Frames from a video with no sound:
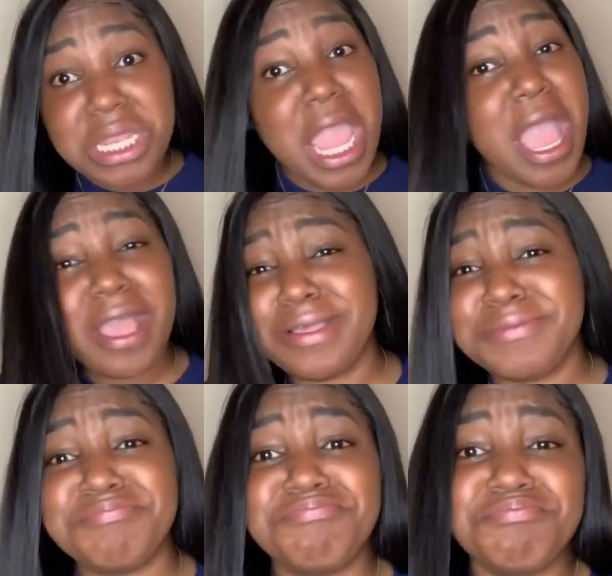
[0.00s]

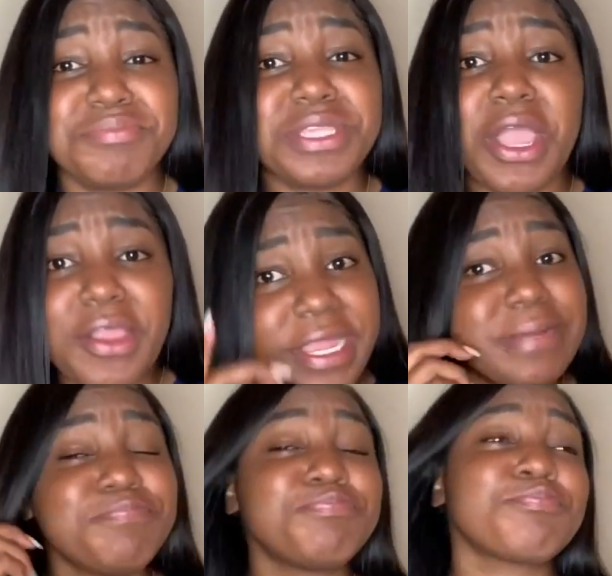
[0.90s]
I'm sorry.
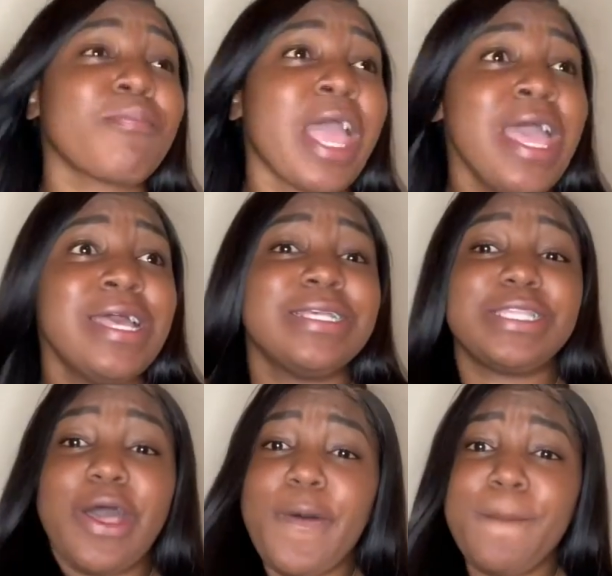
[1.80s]

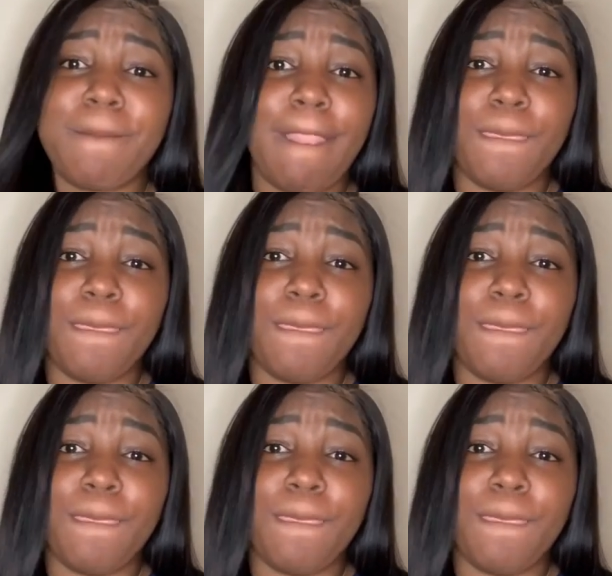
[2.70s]
So